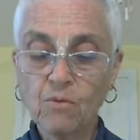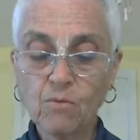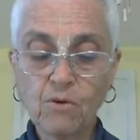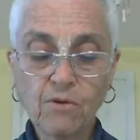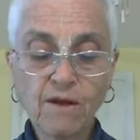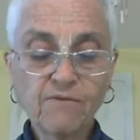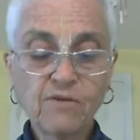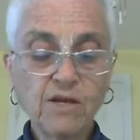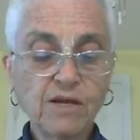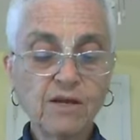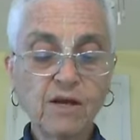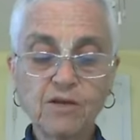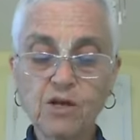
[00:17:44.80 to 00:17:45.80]
Wherever they
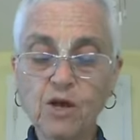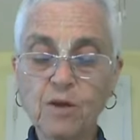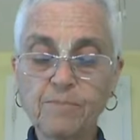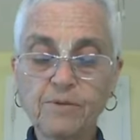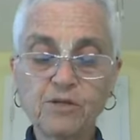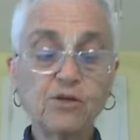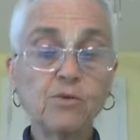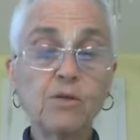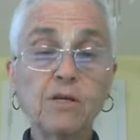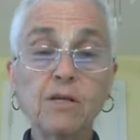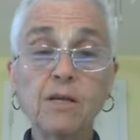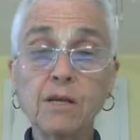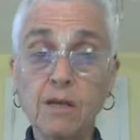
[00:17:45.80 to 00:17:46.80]
got the
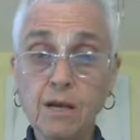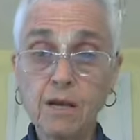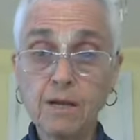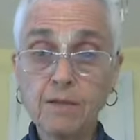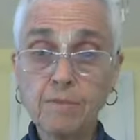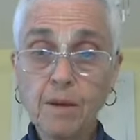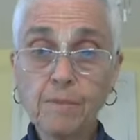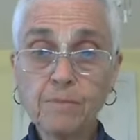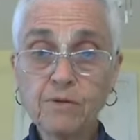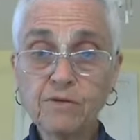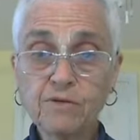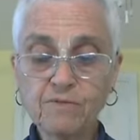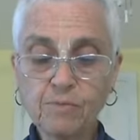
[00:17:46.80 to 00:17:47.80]
opportunity, the
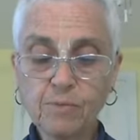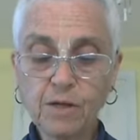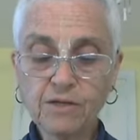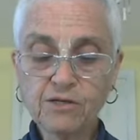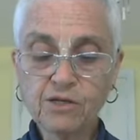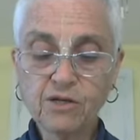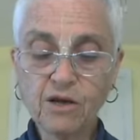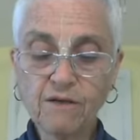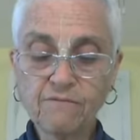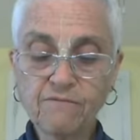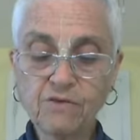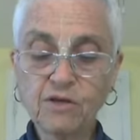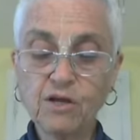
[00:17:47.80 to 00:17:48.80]
members of the
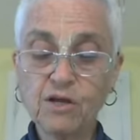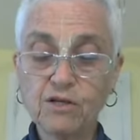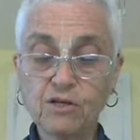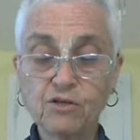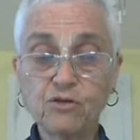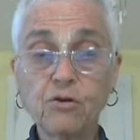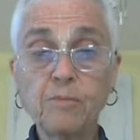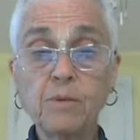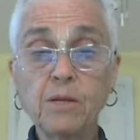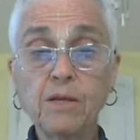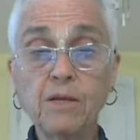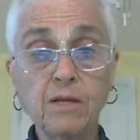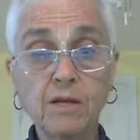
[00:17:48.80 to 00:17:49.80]
Panchatattva
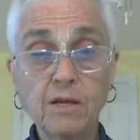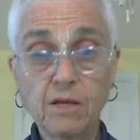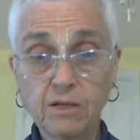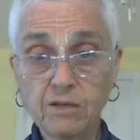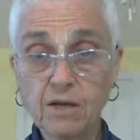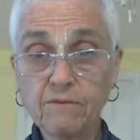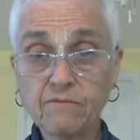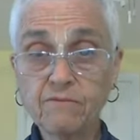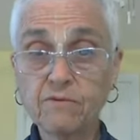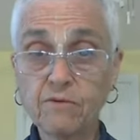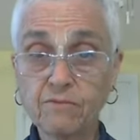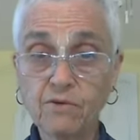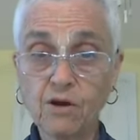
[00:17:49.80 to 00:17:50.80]
distributed love
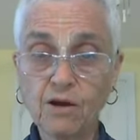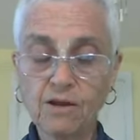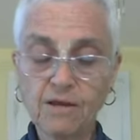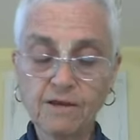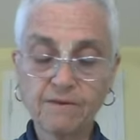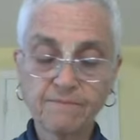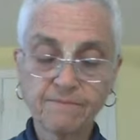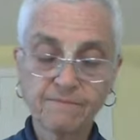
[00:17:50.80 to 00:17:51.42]
of Godhead.